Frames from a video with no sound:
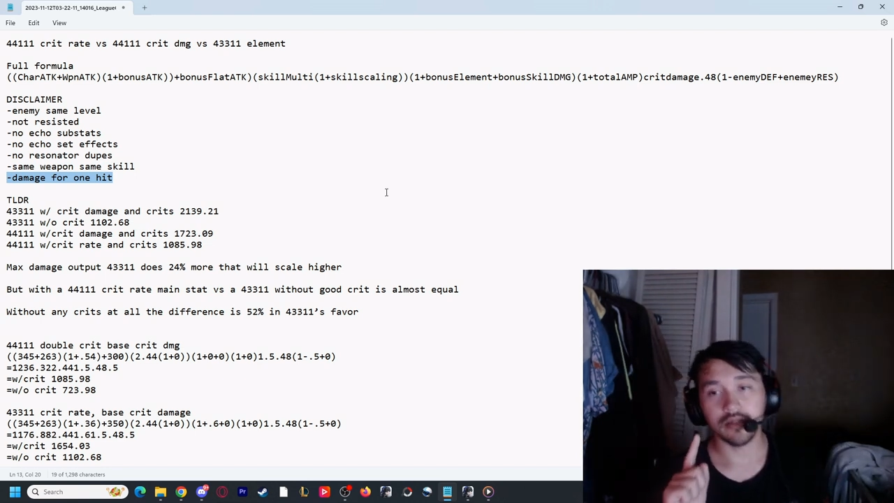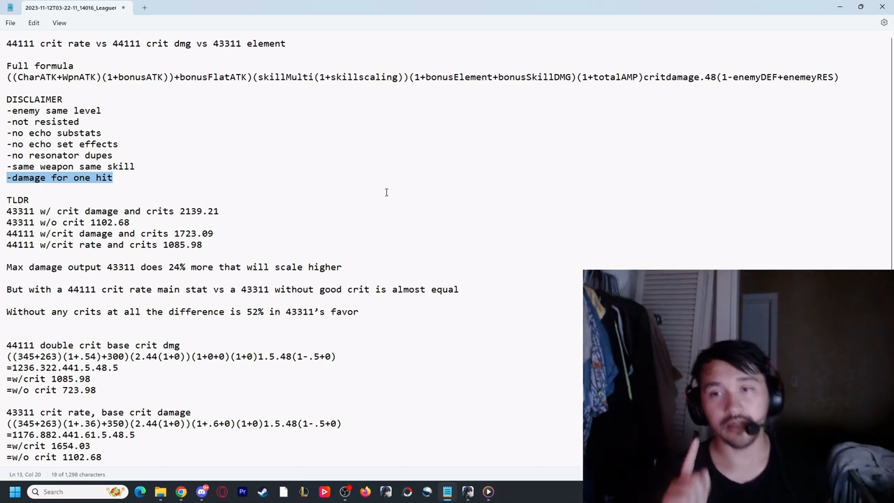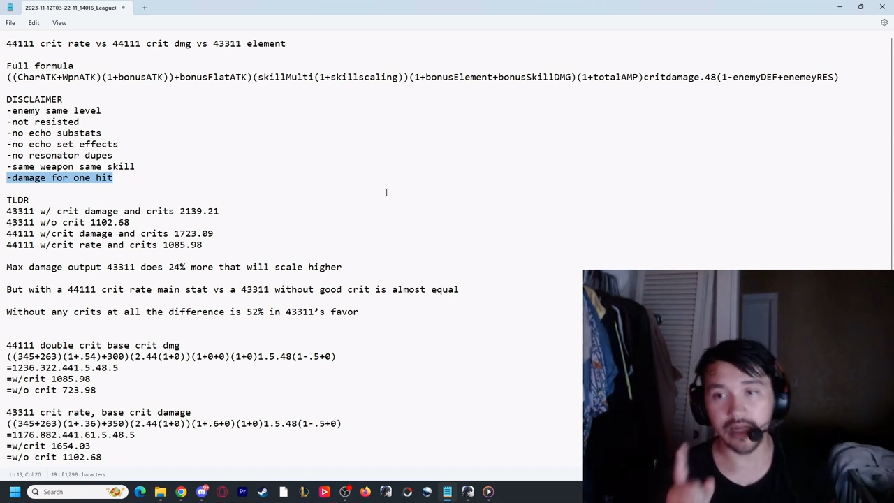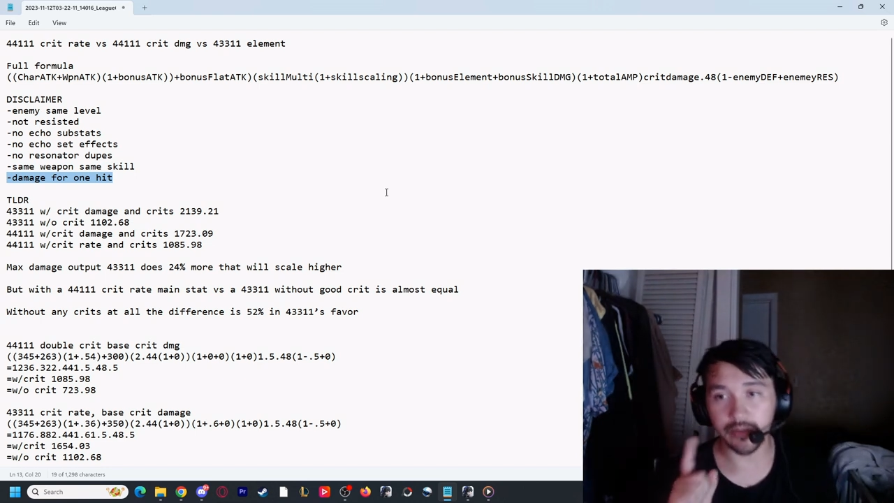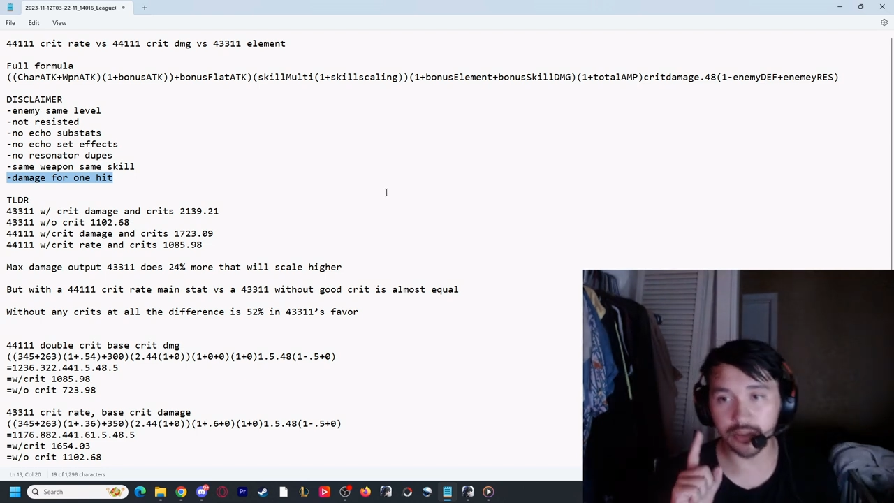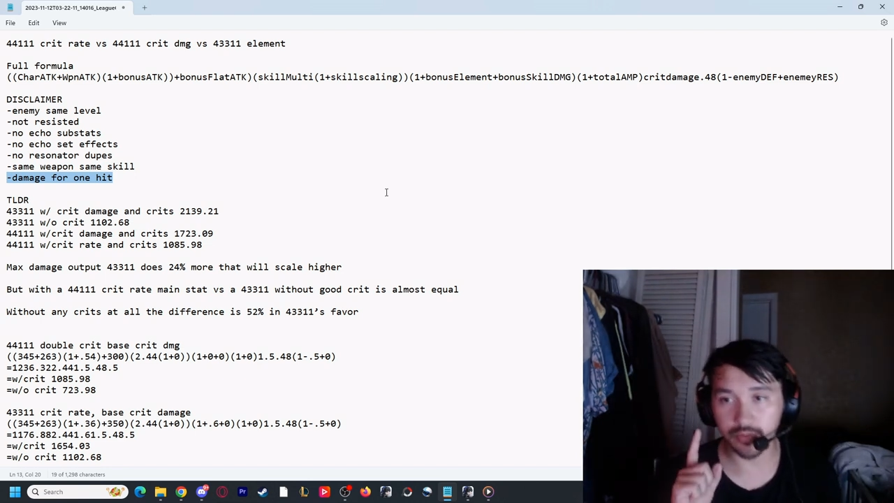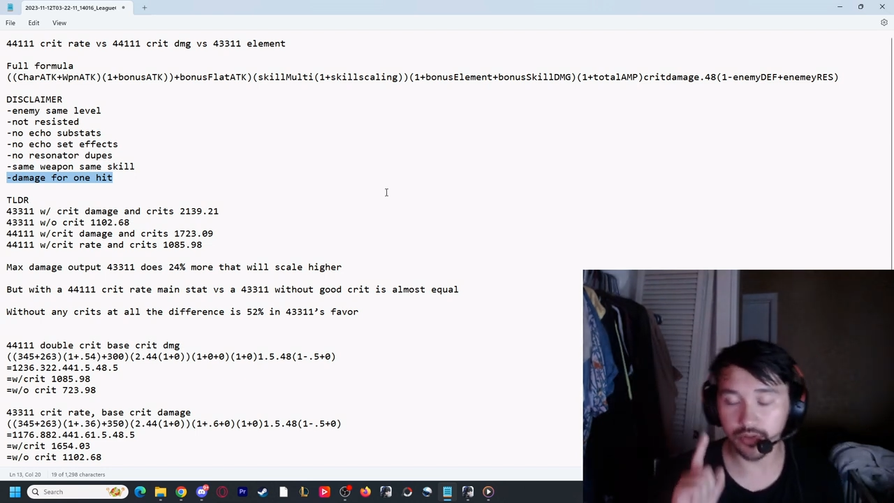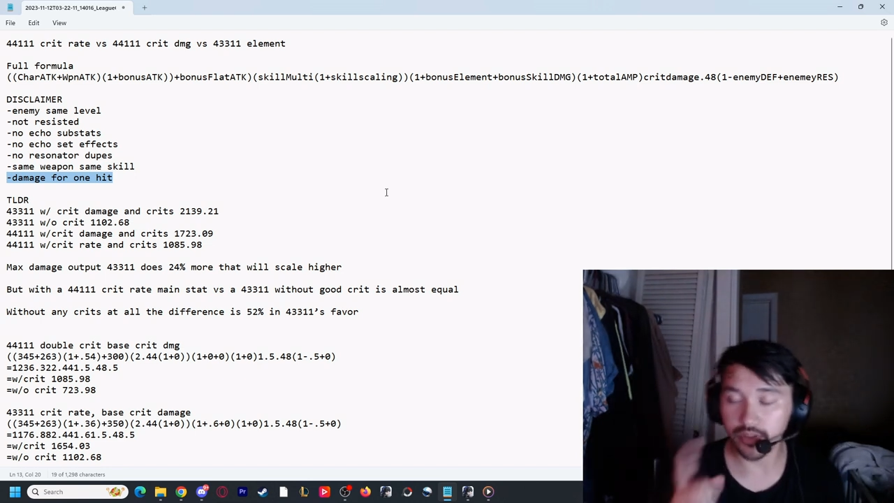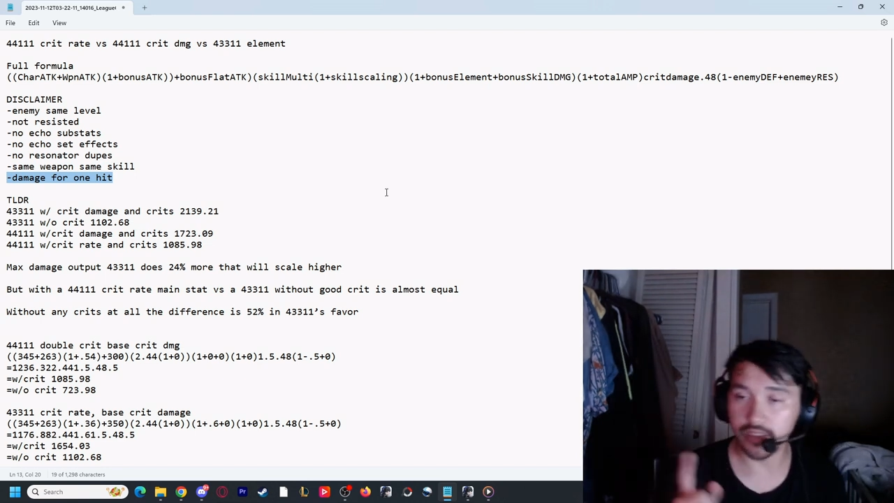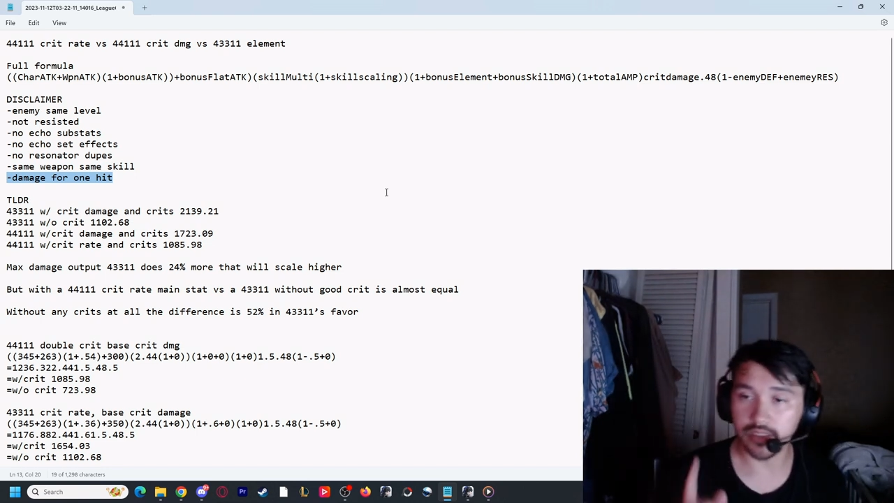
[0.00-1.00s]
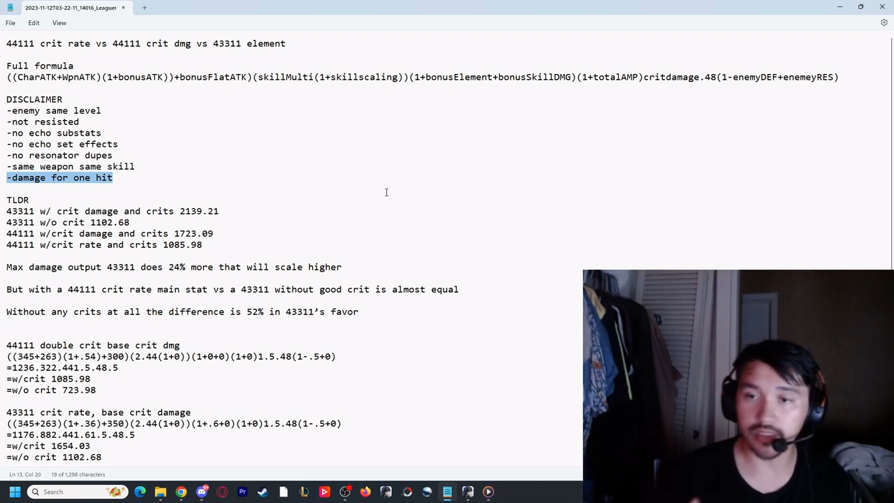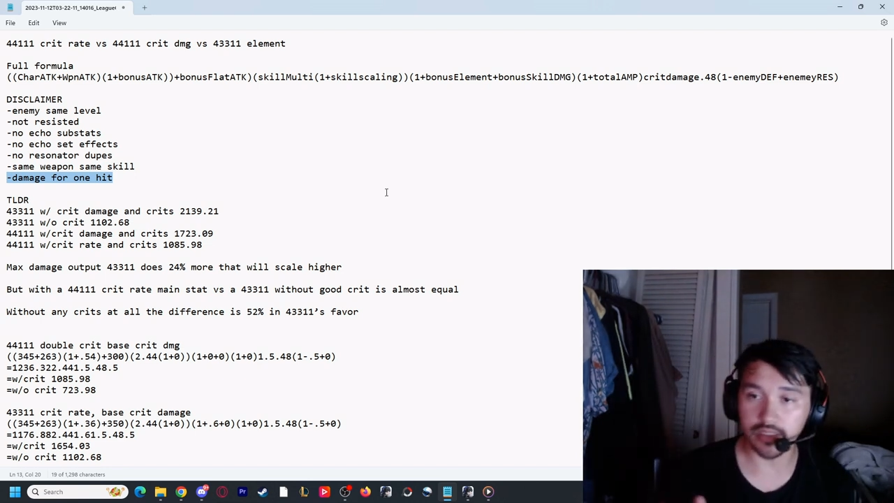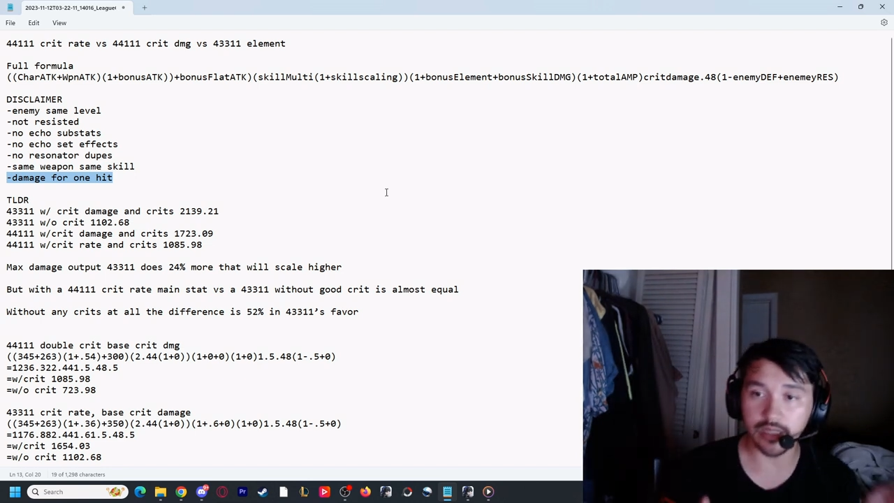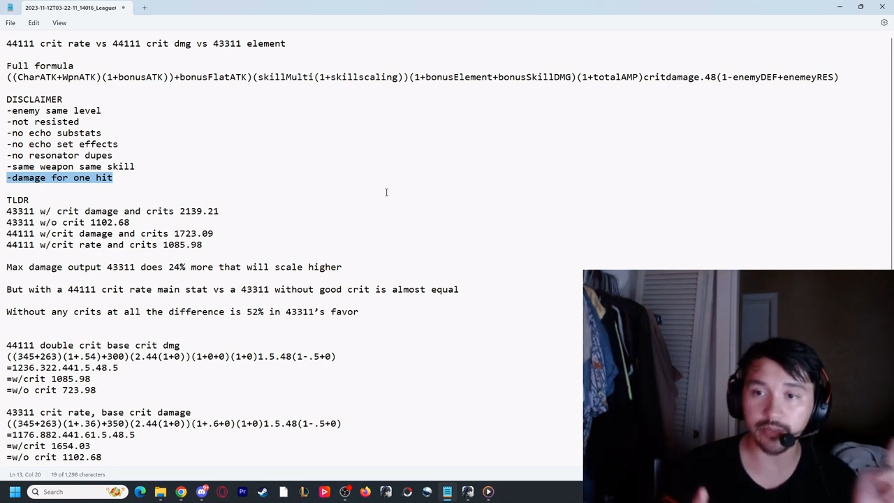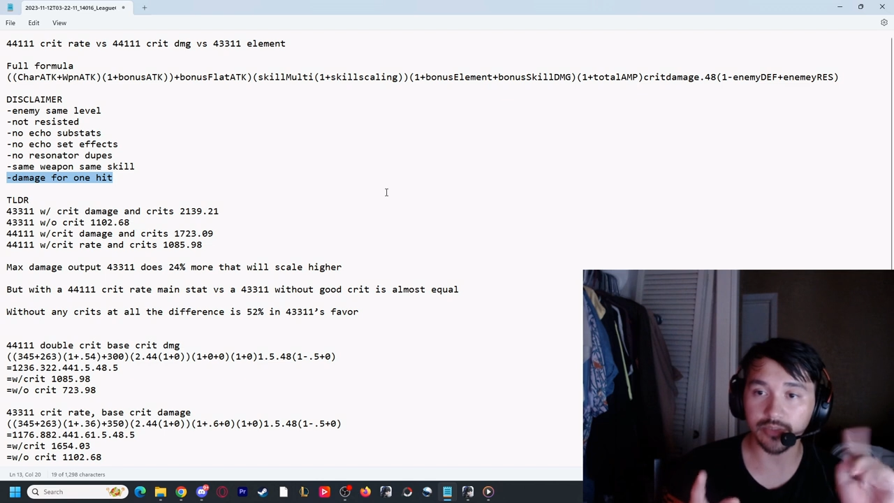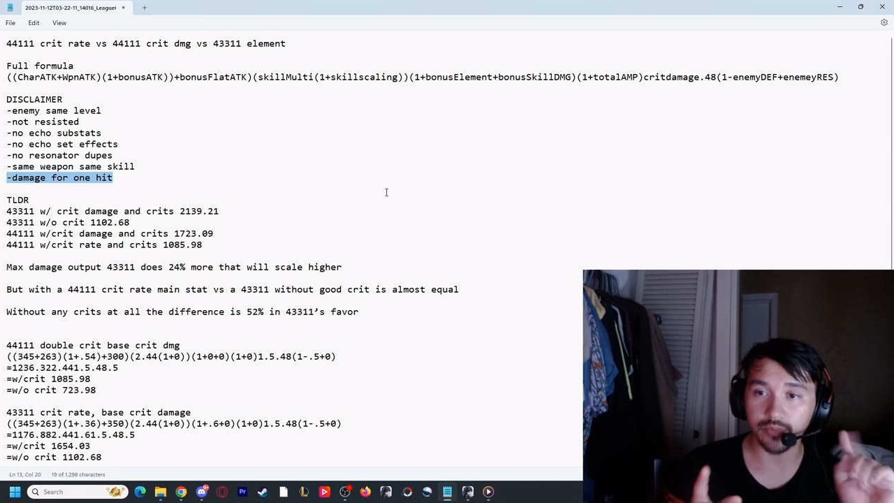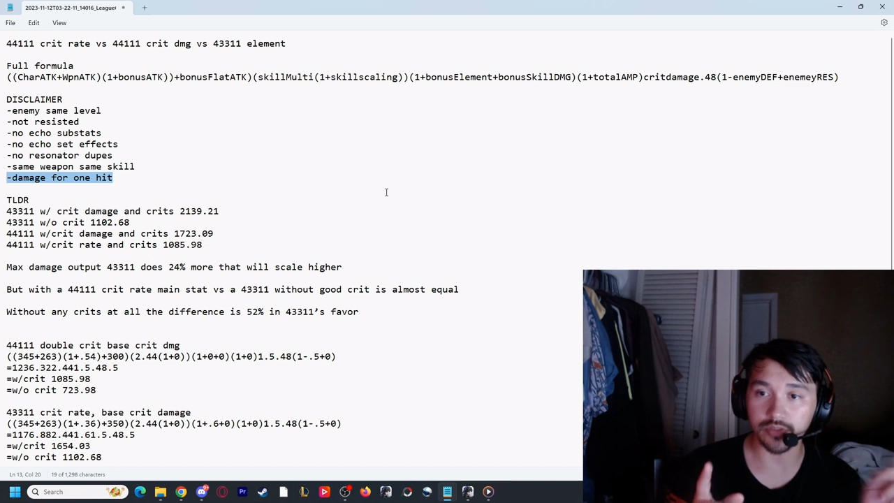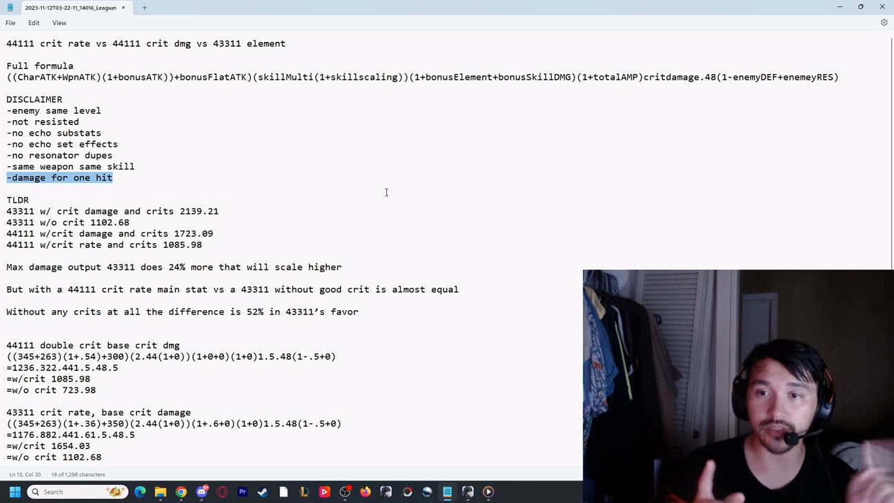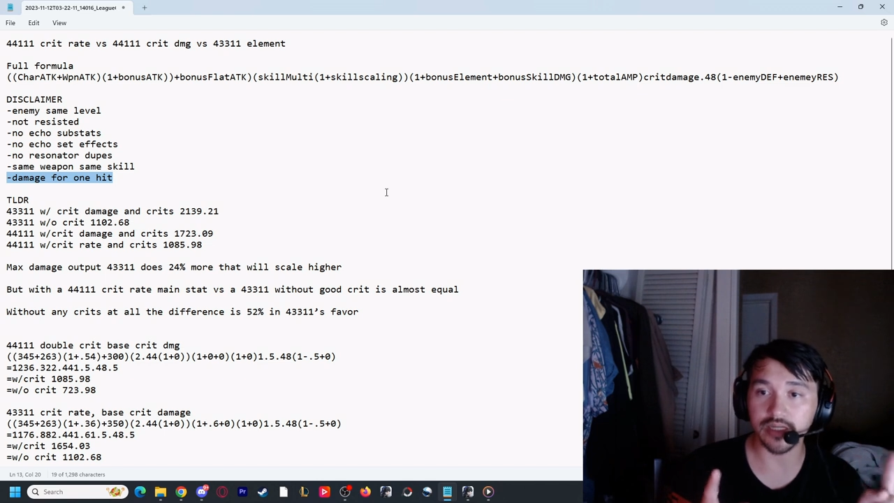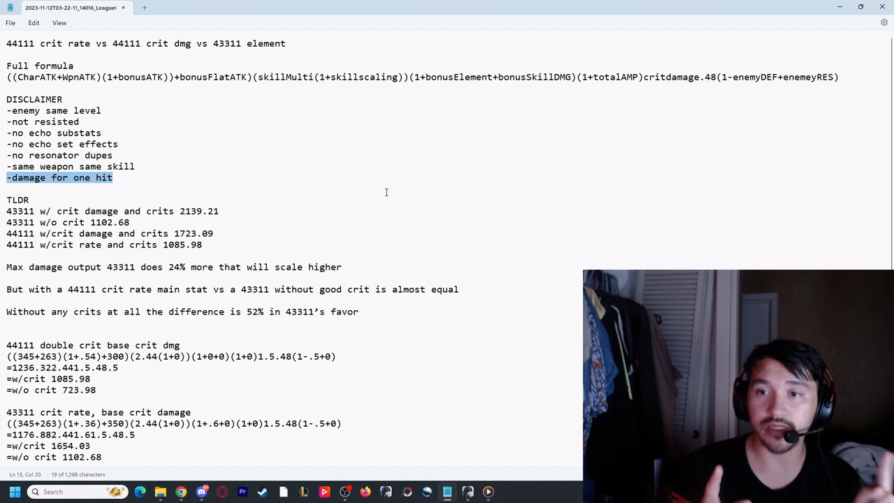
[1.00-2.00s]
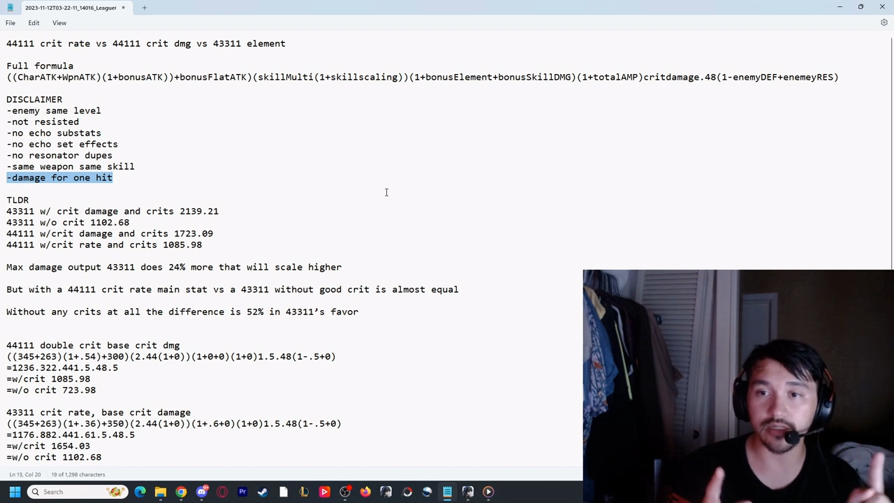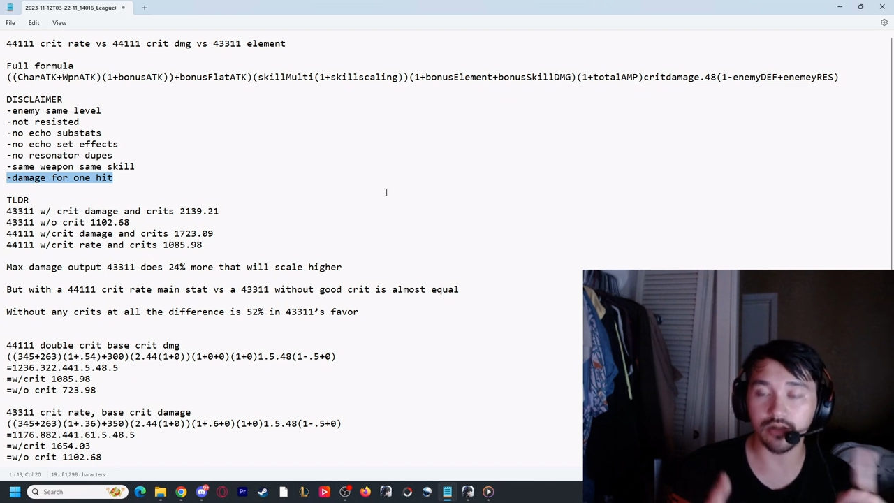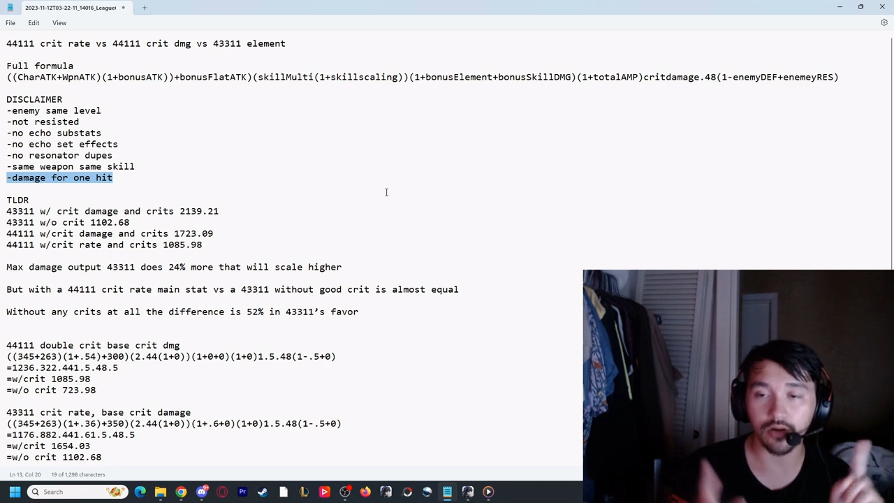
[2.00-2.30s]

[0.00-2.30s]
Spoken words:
Damage per hit and damage per second